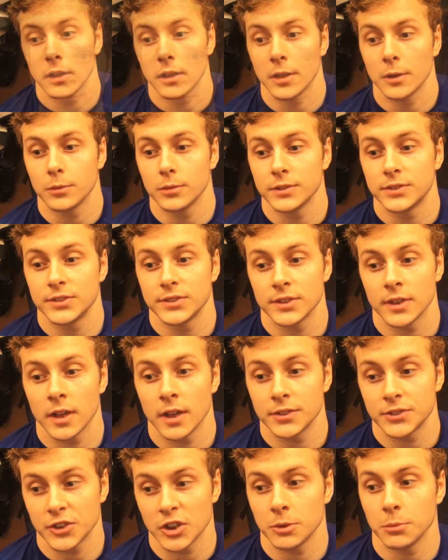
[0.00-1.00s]
It, it's
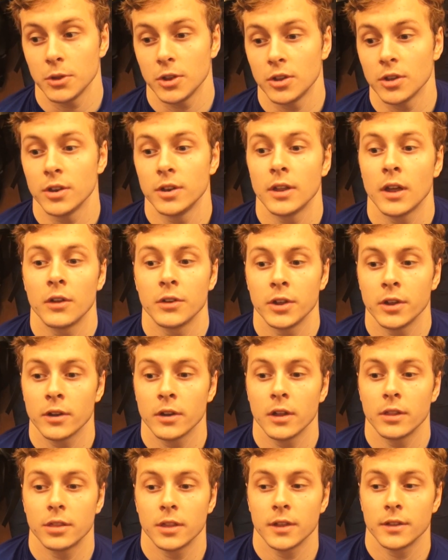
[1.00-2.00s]
uh, it's going to be good down
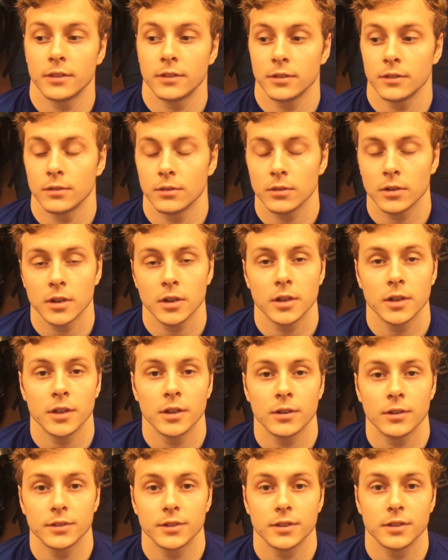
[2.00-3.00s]
here, I think, to uh,
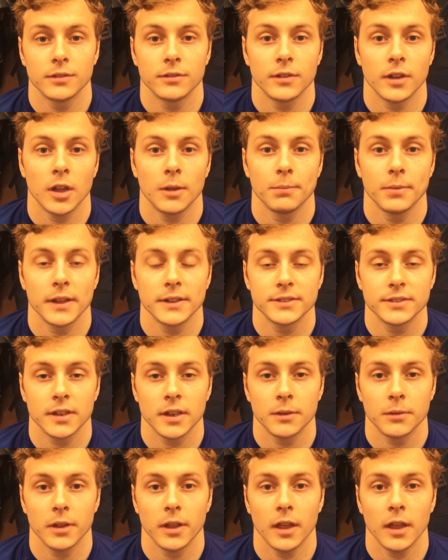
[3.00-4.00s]
you know to develop that
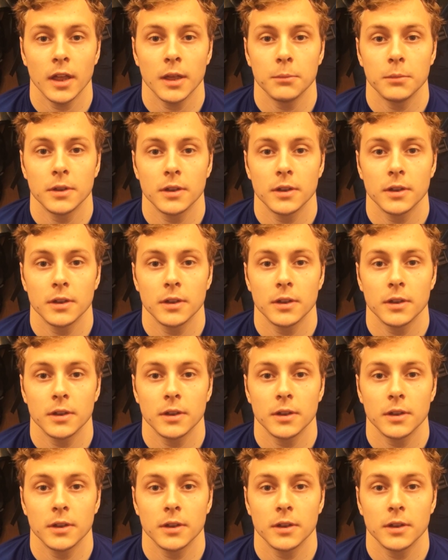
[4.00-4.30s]
side of the game,